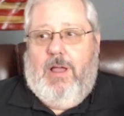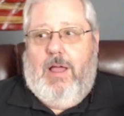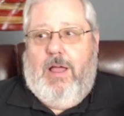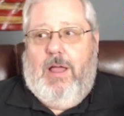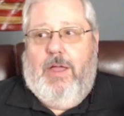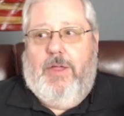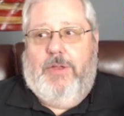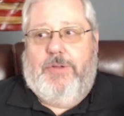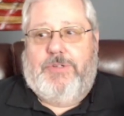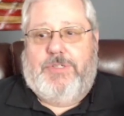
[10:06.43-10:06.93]

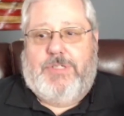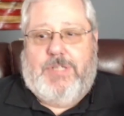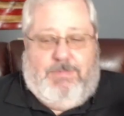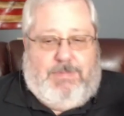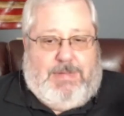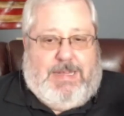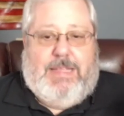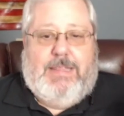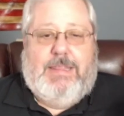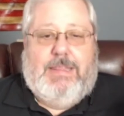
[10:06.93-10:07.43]
To
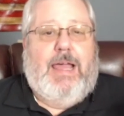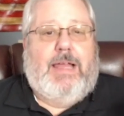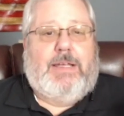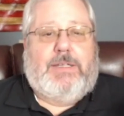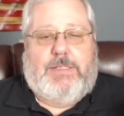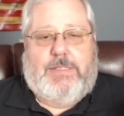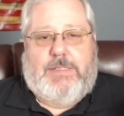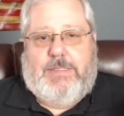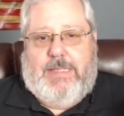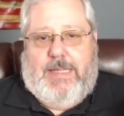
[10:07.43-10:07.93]
me,
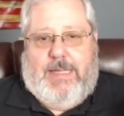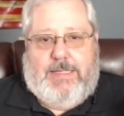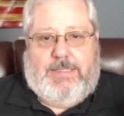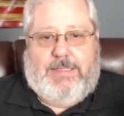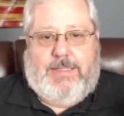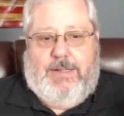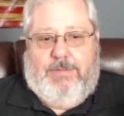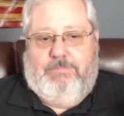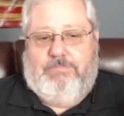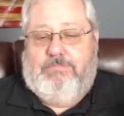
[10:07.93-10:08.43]

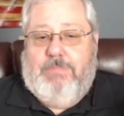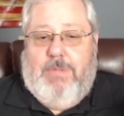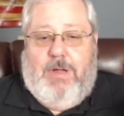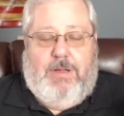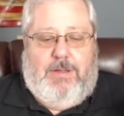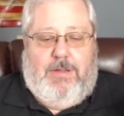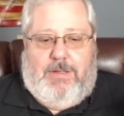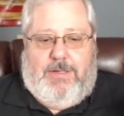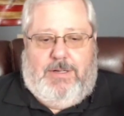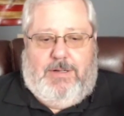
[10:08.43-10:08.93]

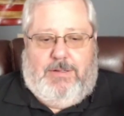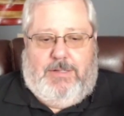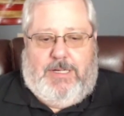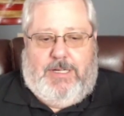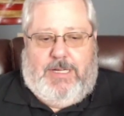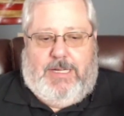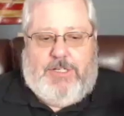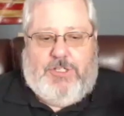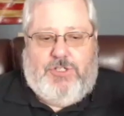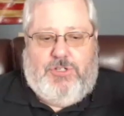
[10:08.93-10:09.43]

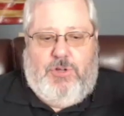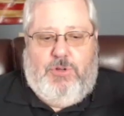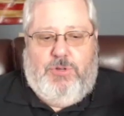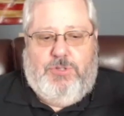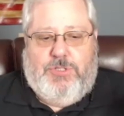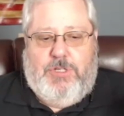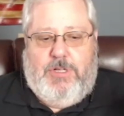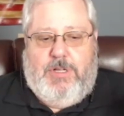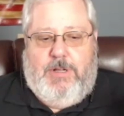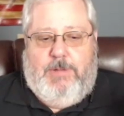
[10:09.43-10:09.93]
it
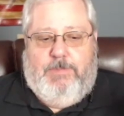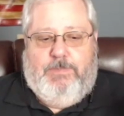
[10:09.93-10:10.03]
shows